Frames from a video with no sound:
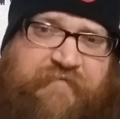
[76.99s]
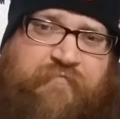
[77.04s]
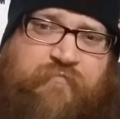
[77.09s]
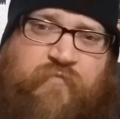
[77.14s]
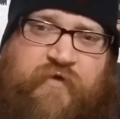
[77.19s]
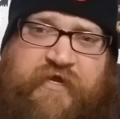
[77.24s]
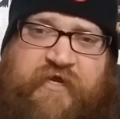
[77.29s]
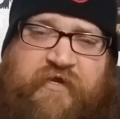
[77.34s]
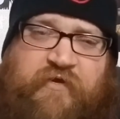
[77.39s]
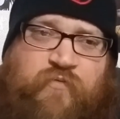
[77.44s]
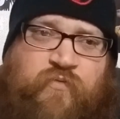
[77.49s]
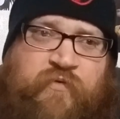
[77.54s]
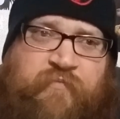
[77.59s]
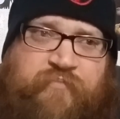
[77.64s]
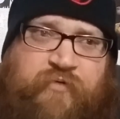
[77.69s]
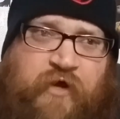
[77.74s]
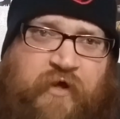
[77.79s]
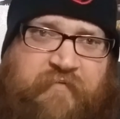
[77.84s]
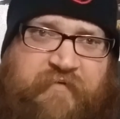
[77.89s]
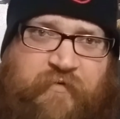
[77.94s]
We
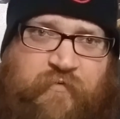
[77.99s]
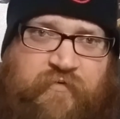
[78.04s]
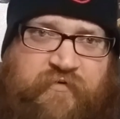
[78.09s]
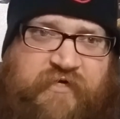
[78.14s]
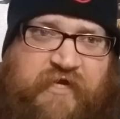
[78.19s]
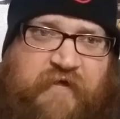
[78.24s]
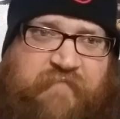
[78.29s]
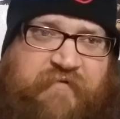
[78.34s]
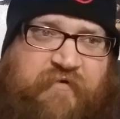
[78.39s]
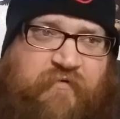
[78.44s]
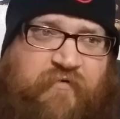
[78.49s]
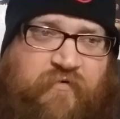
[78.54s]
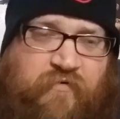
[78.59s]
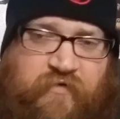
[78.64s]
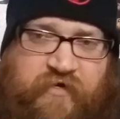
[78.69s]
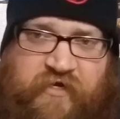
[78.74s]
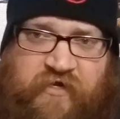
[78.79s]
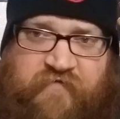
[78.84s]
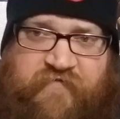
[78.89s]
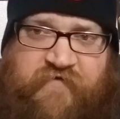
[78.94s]
probably will not be
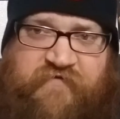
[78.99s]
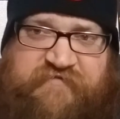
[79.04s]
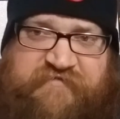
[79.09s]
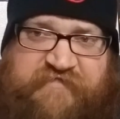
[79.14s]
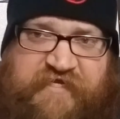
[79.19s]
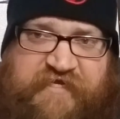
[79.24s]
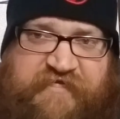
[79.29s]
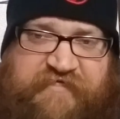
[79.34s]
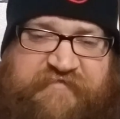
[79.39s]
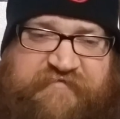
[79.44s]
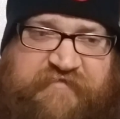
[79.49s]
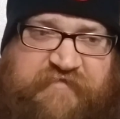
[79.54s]
recording on those days.